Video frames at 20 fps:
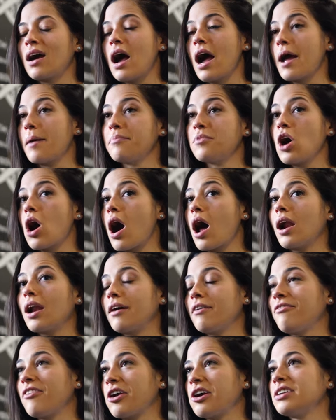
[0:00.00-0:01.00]
I'm
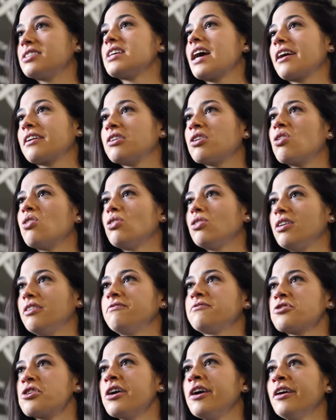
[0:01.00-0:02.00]
not a very technical
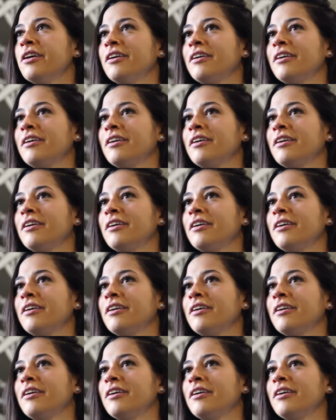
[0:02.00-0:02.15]
lifter,